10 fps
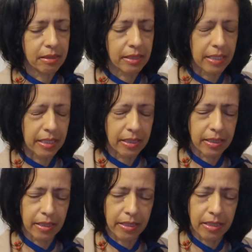think,
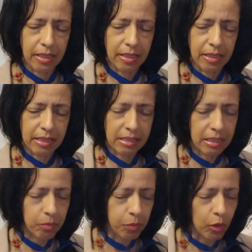is
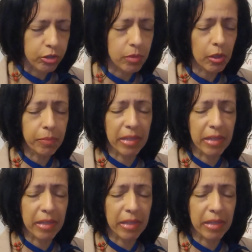it possible